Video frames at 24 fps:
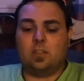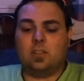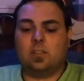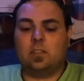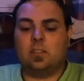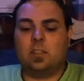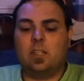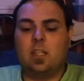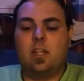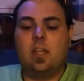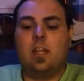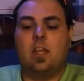
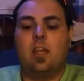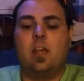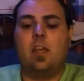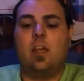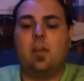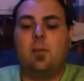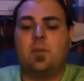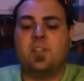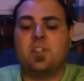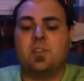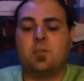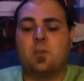I
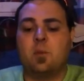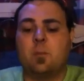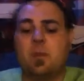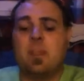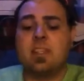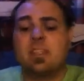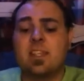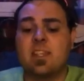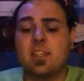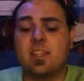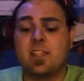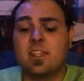went to
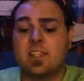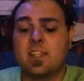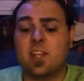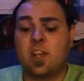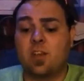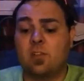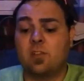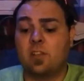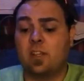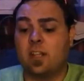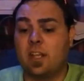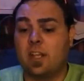Romancing the
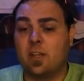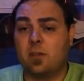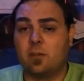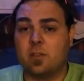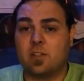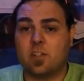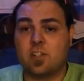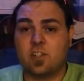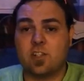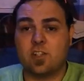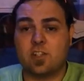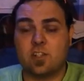Stone today,
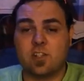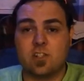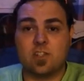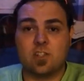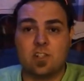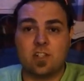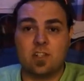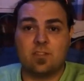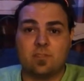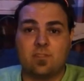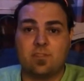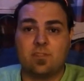
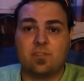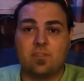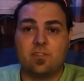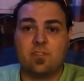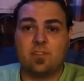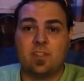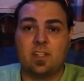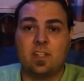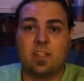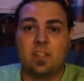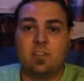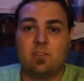which,
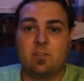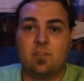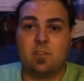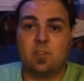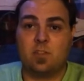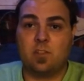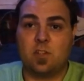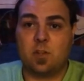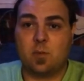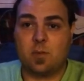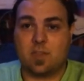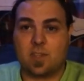if any of
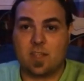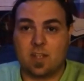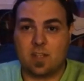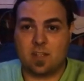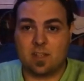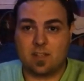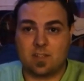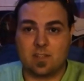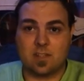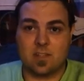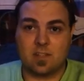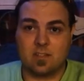you know what that
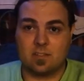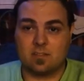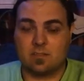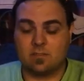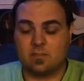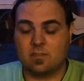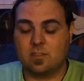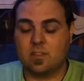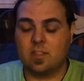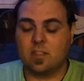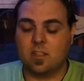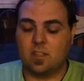is, then
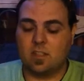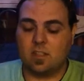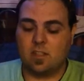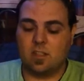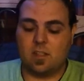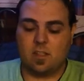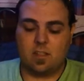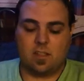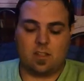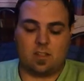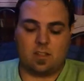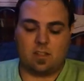
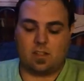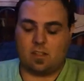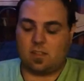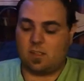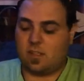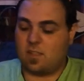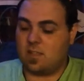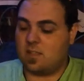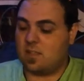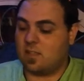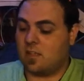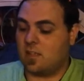
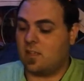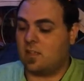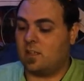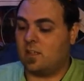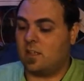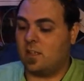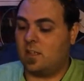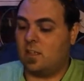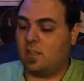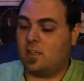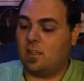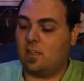it's like
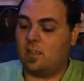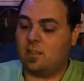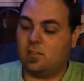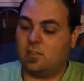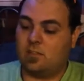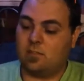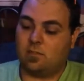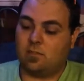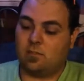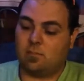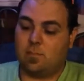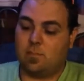a
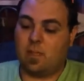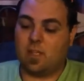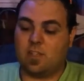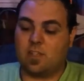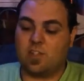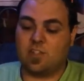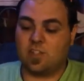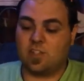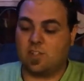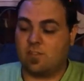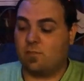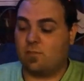
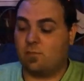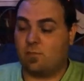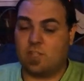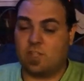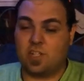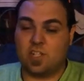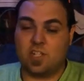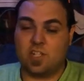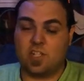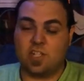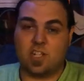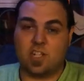makeshift
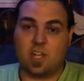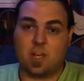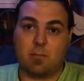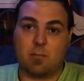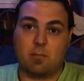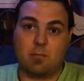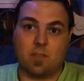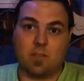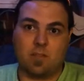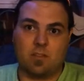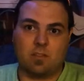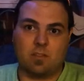witchy shop.
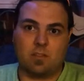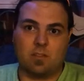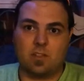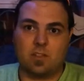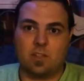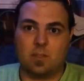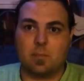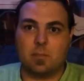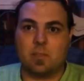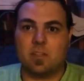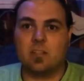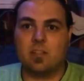Not
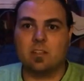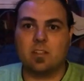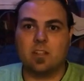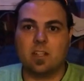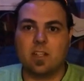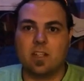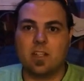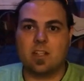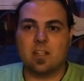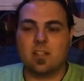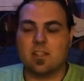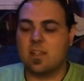really, but
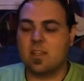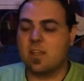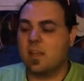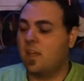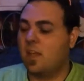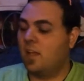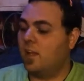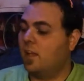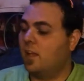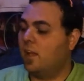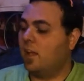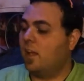it is.
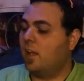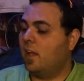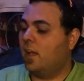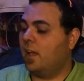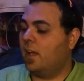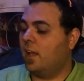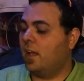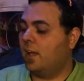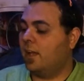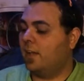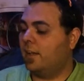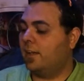
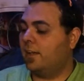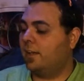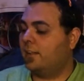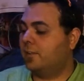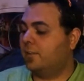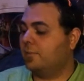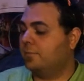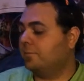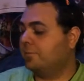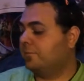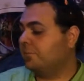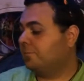
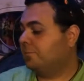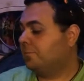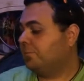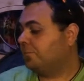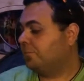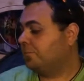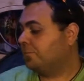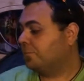And